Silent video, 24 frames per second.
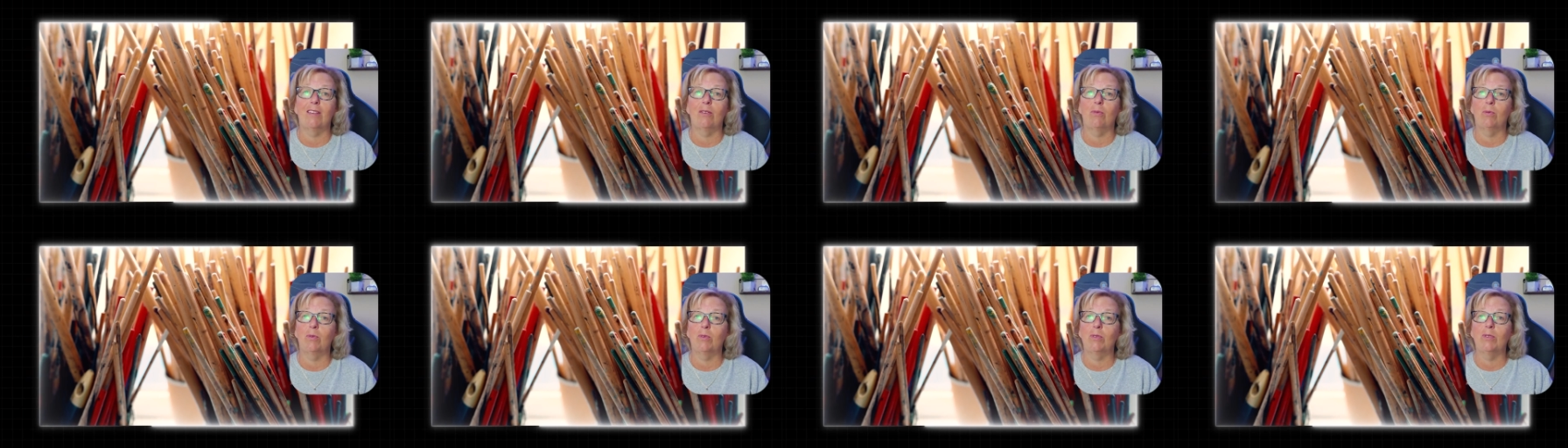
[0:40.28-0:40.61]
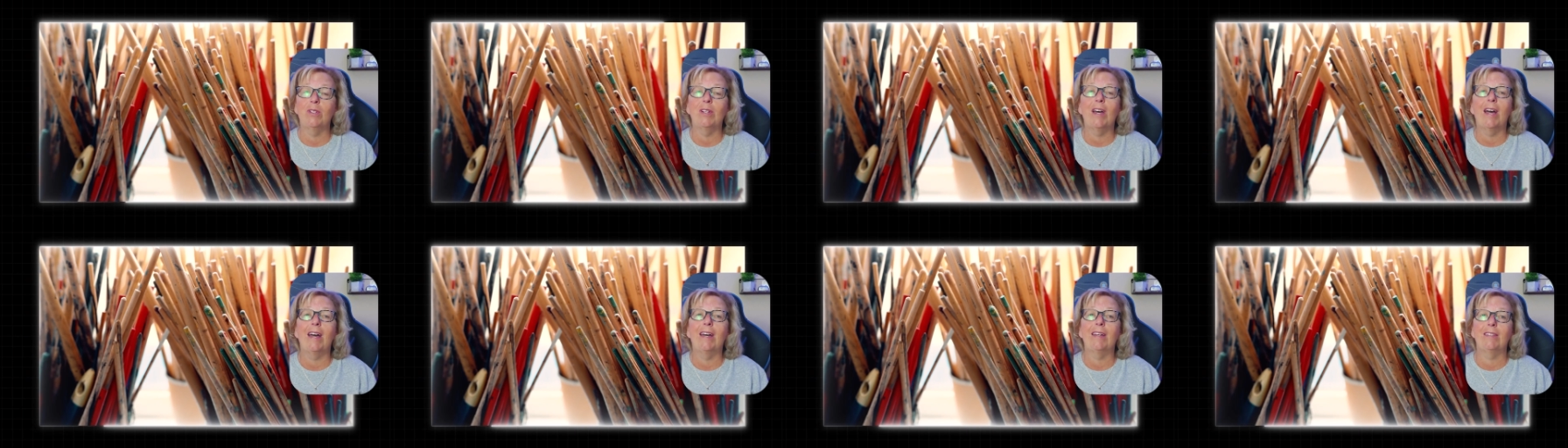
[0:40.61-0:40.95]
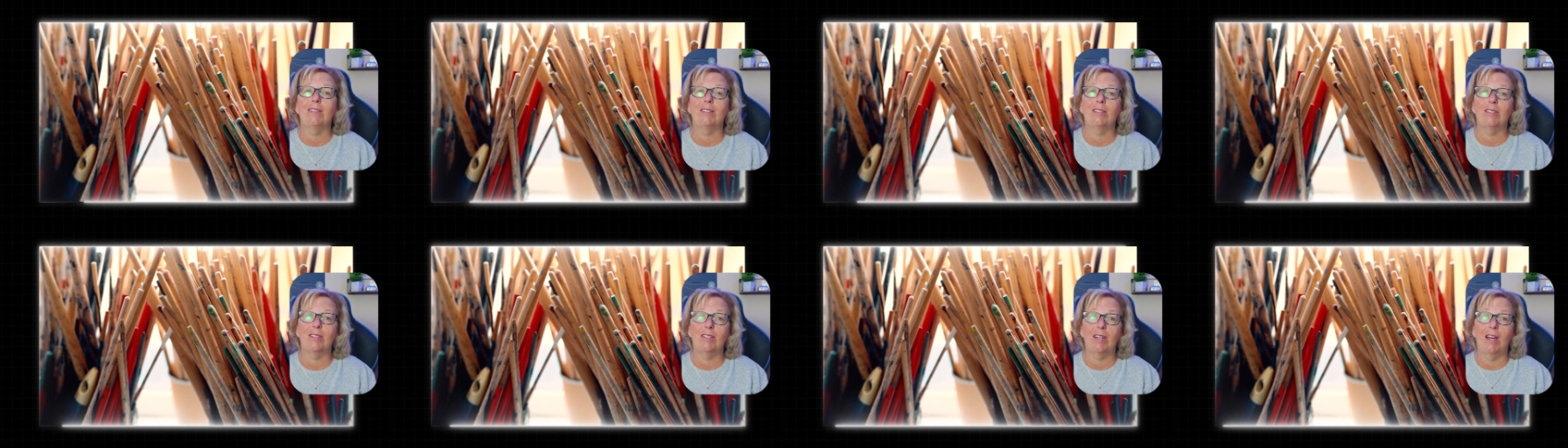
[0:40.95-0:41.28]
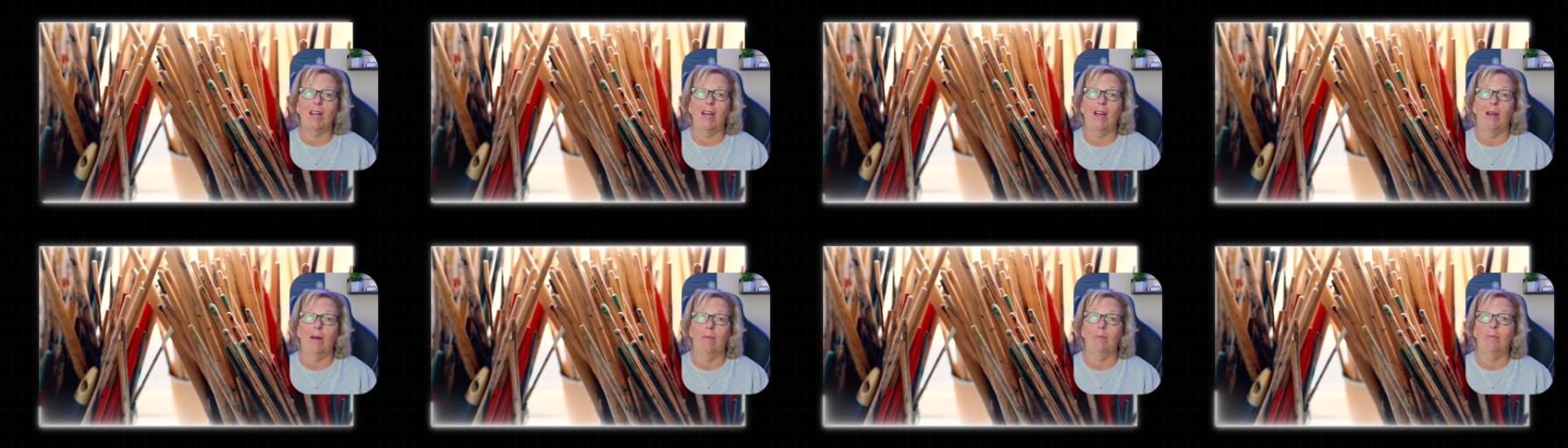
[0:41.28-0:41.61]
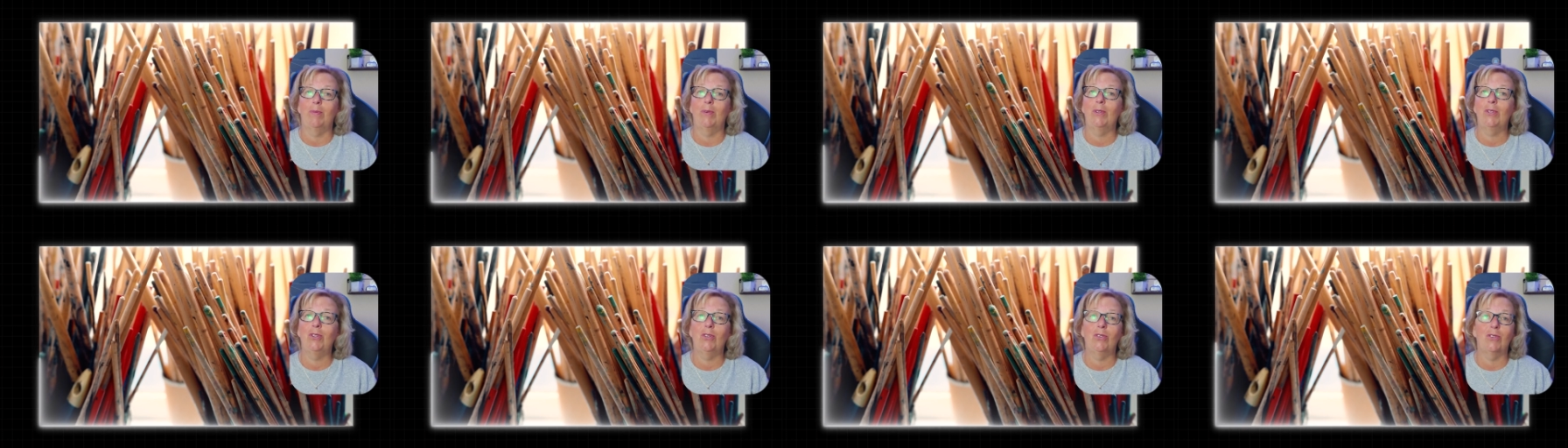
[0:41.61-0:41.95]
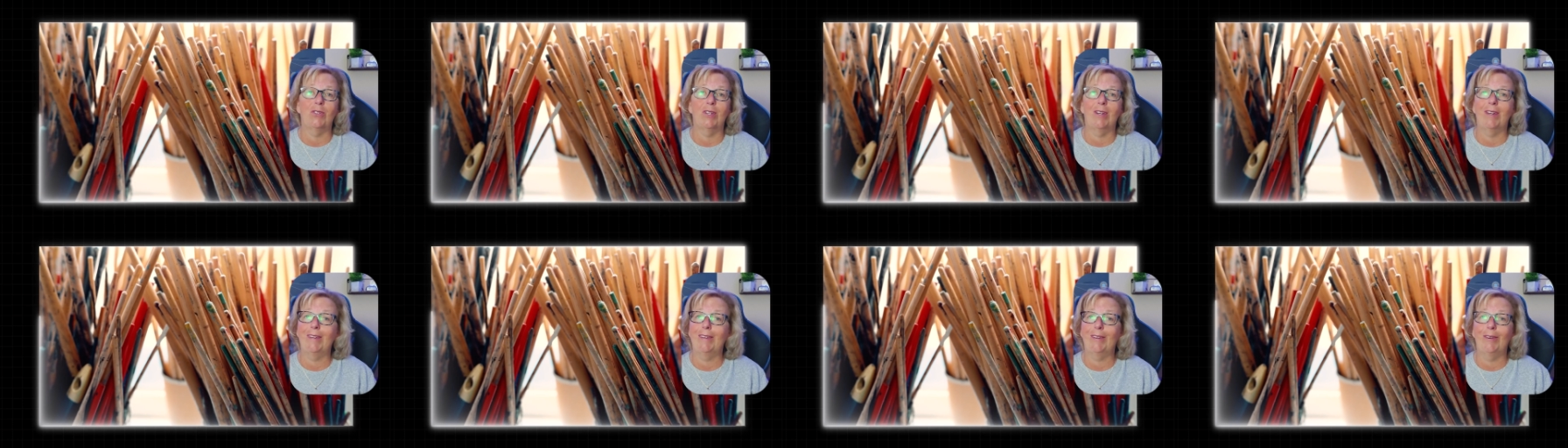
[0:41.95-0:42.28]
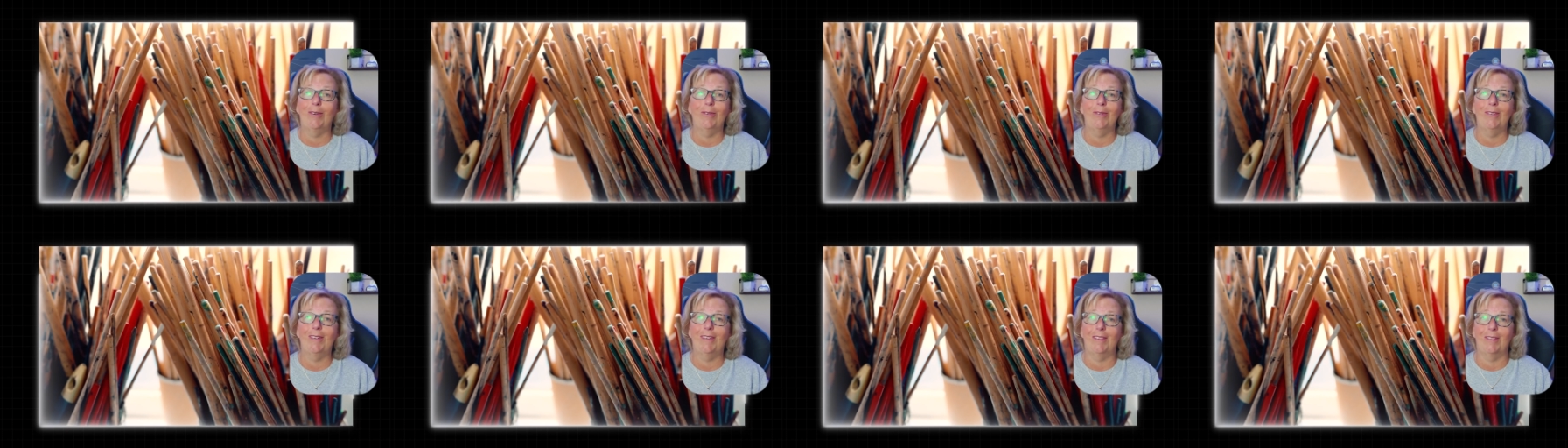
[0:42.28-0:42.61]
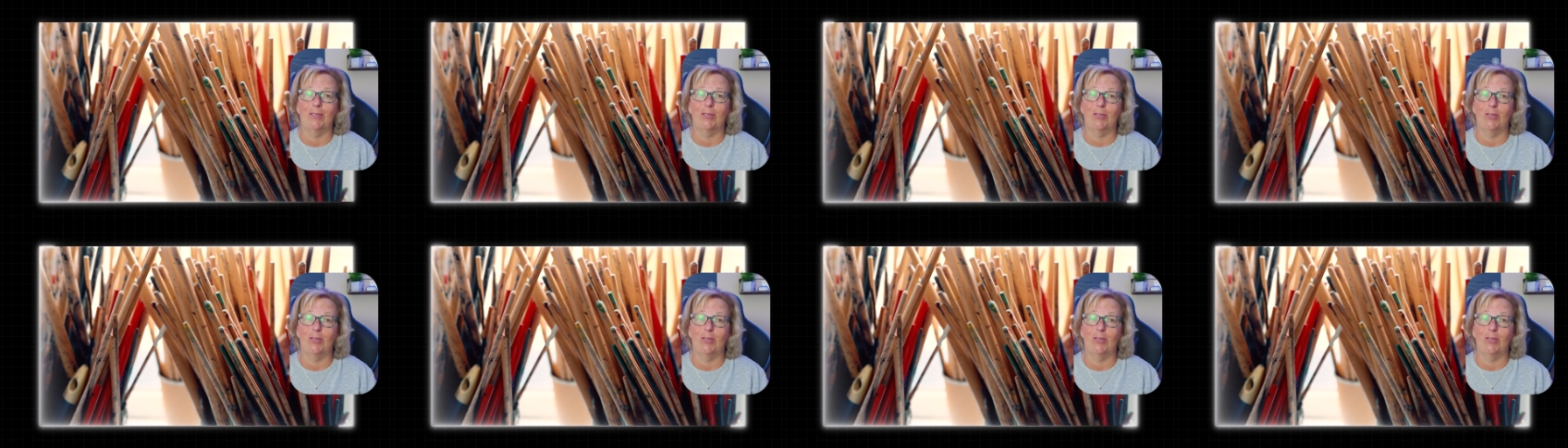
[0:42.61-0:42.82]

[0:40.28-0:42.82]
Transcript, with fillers: that will not stop when you're done owning the